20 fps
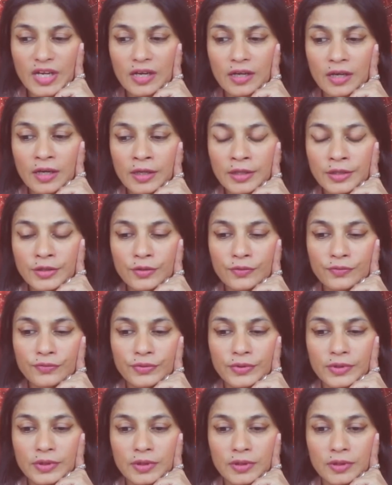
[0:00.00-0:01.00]
kind
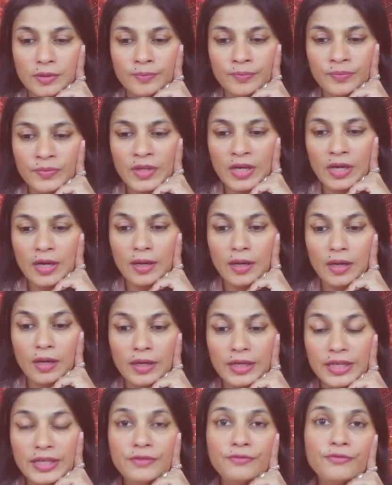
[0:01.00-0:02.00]
of
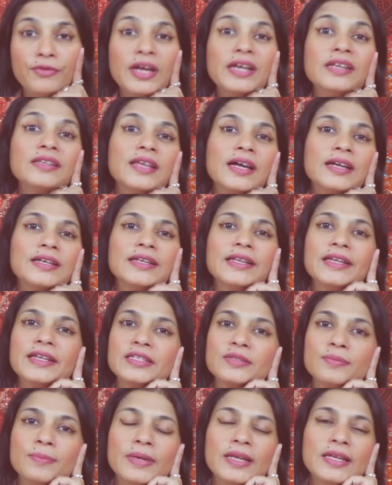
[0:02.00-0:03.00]
event that
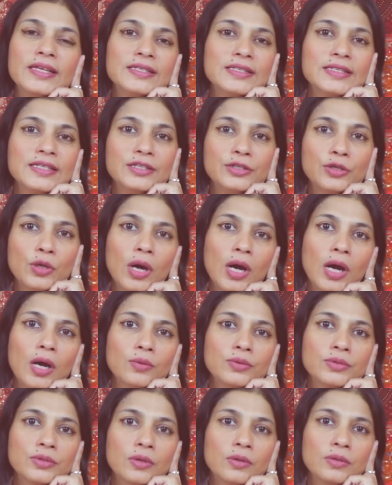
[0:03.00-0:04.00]
takes place in your
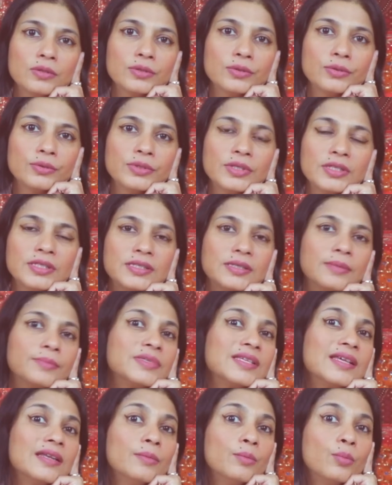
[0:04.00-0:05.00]
house also. There is some
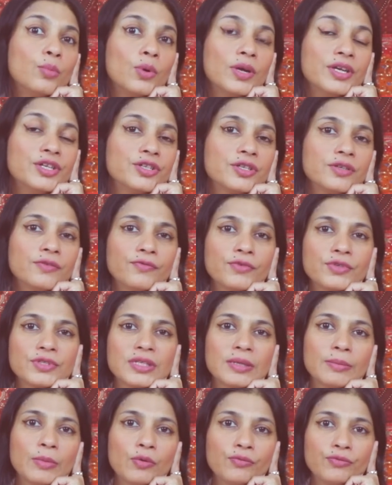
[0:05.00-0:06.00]
celebration for
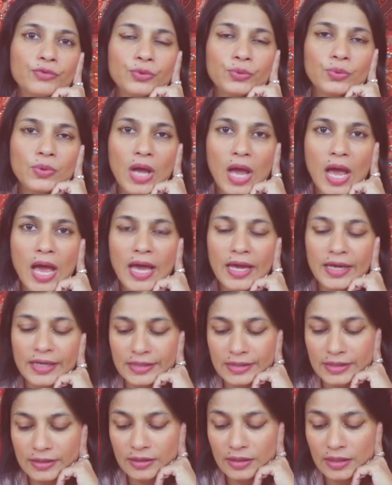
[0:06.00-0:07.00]
some of you
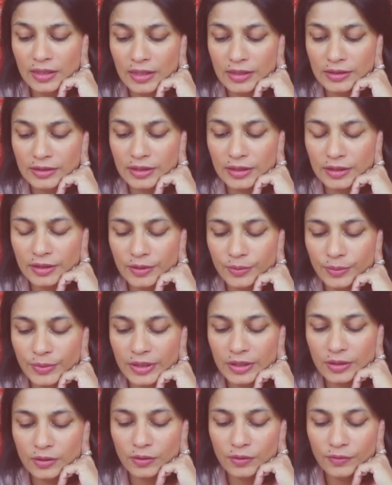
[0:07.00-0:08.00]
in the third
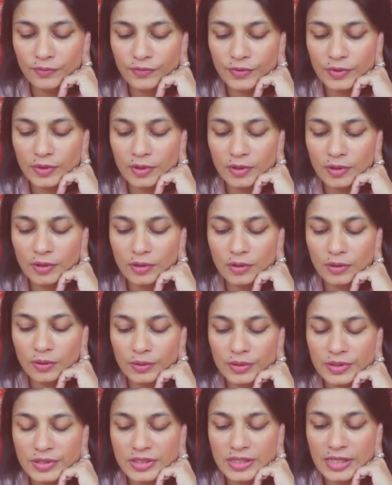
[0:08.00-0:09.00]
week of
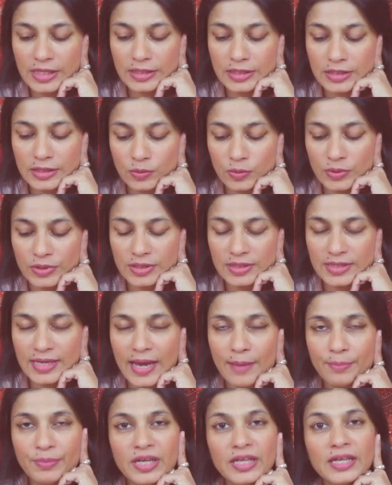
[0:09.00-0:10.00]
August. That is what is
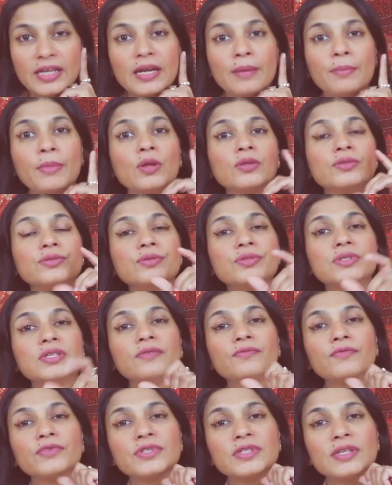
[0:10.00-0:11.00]
happening. And I'm also
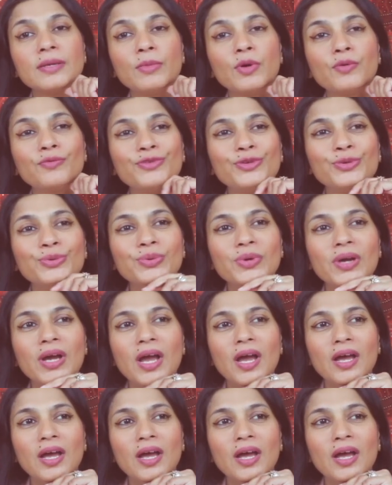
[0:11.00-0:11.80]
seeing for some of you